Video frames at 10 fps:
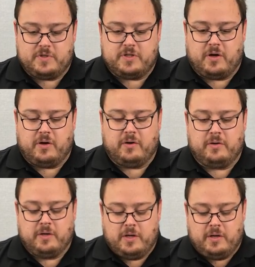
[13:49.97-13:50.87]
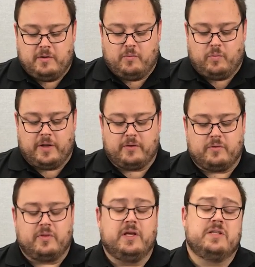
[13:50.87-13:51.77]
So one of the
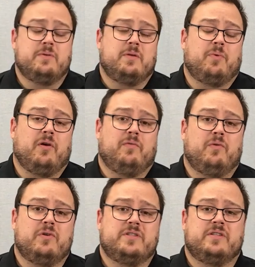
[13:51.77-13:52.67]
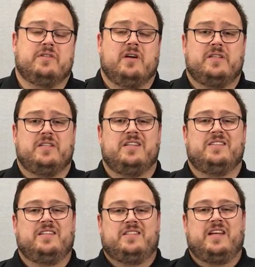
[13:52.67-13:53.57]
good things with the Pro 4 is it's nice and
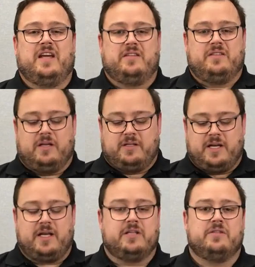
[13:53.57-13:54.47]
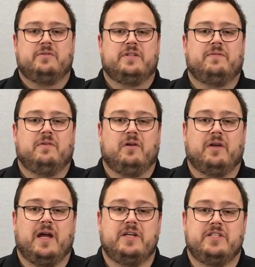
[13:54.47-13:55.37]
easy to test. You can take it to a different
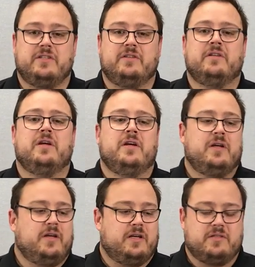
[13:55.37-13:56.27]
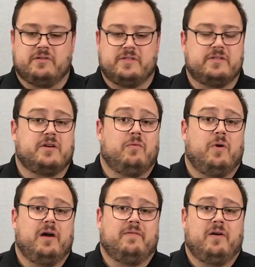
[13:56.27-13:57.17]
location. As long as it's got
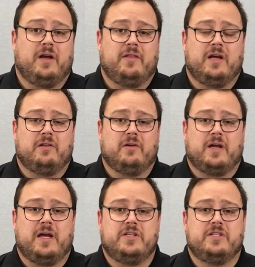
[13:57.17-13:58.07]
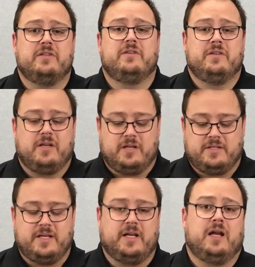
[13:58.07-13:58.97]
Wi-Fi in that location, you
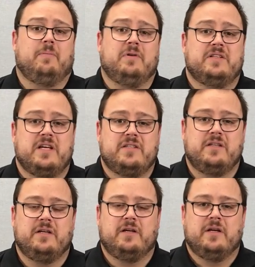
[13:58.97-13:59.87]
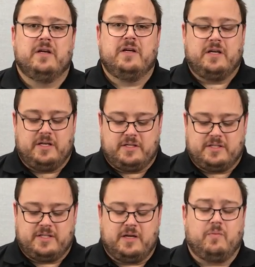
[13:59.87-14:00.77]
can set it up and test it and
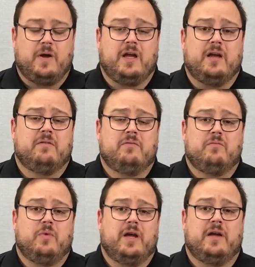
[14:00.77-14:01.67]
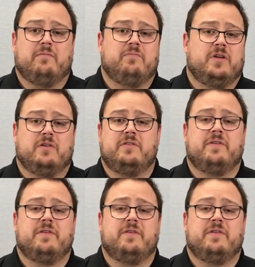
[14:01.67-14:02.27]
just see where you know,